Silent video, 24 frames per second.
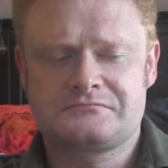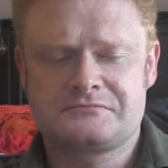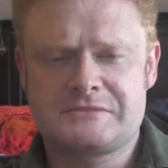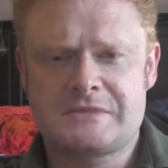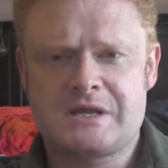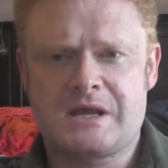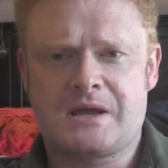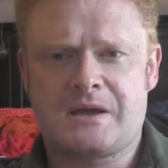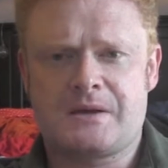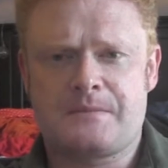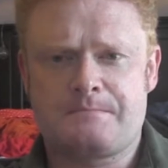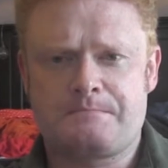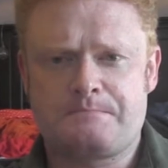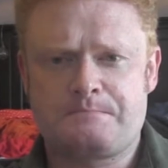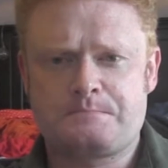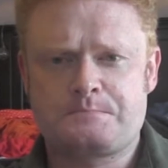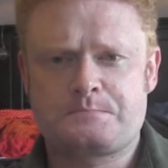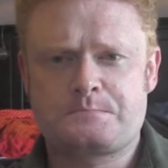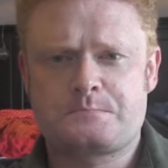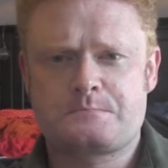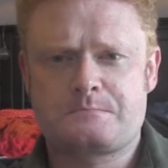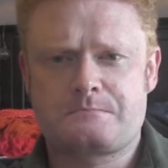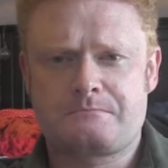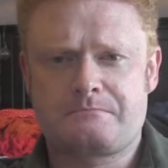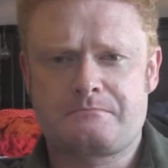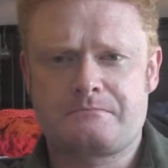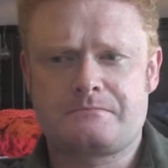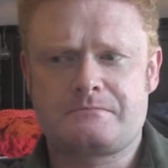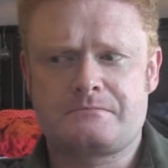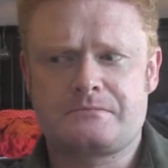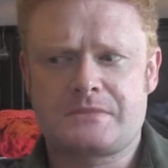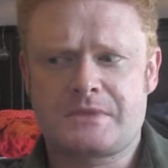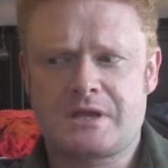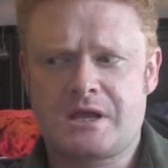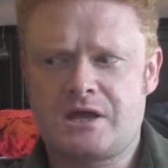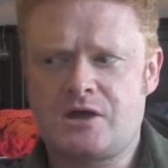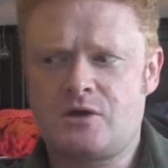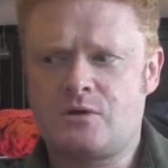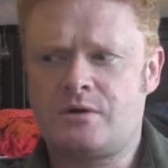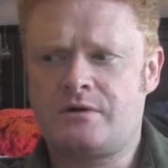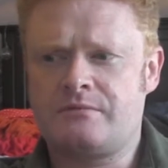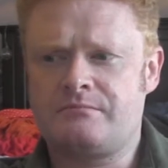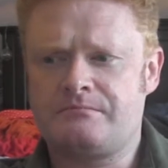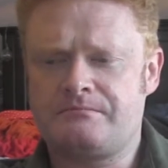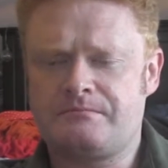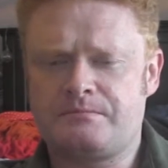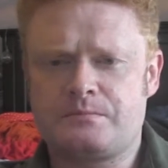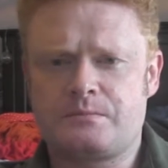Yeah. You know
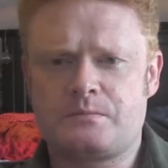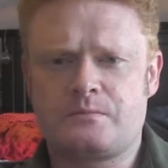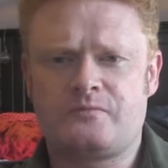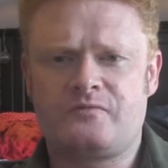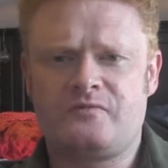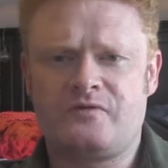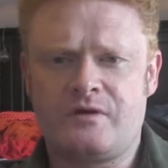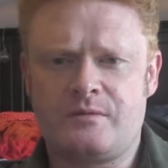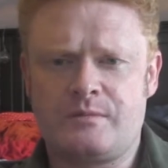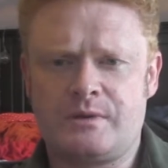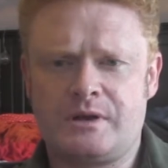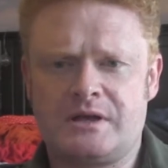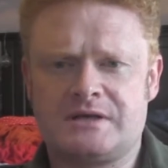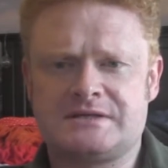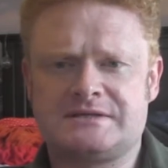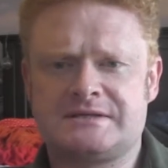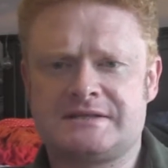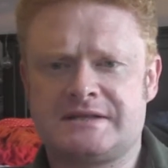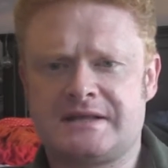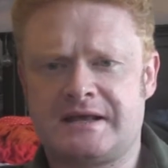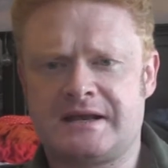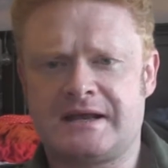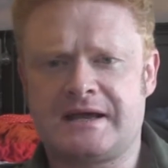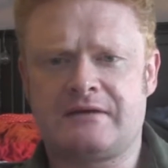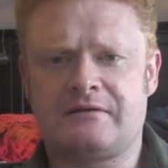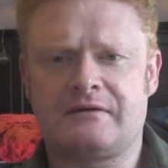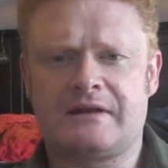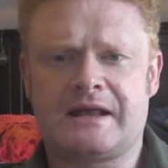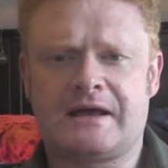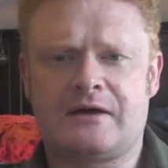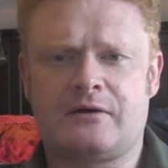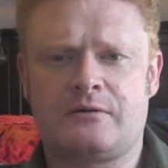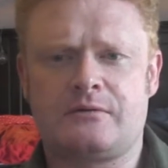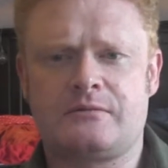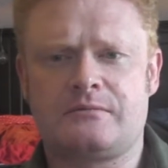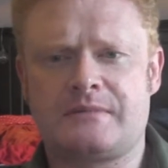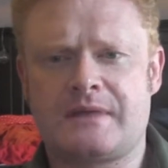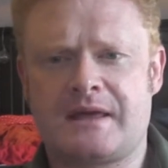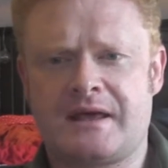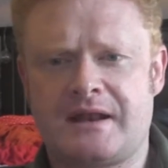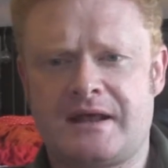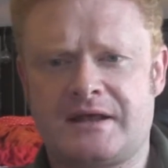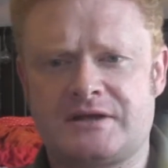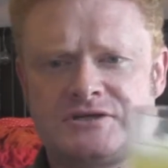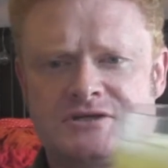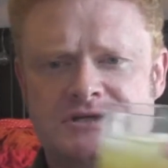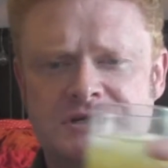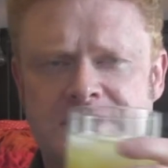what? Verbalizing that out loud, that
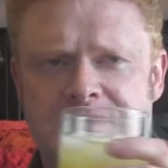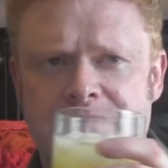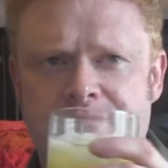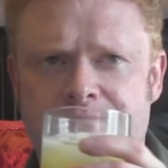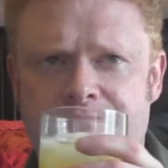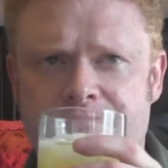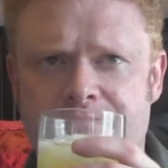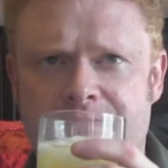actually